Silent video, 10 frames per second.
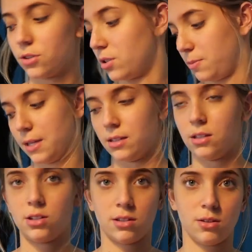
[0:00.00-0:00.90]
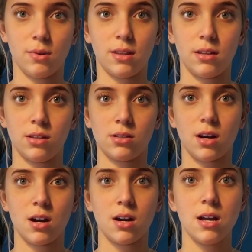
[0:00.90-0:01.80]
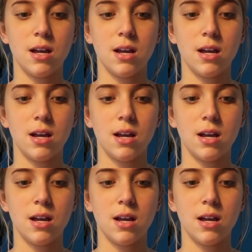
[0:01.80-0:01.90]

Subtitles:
which is basically just the width of the shirt.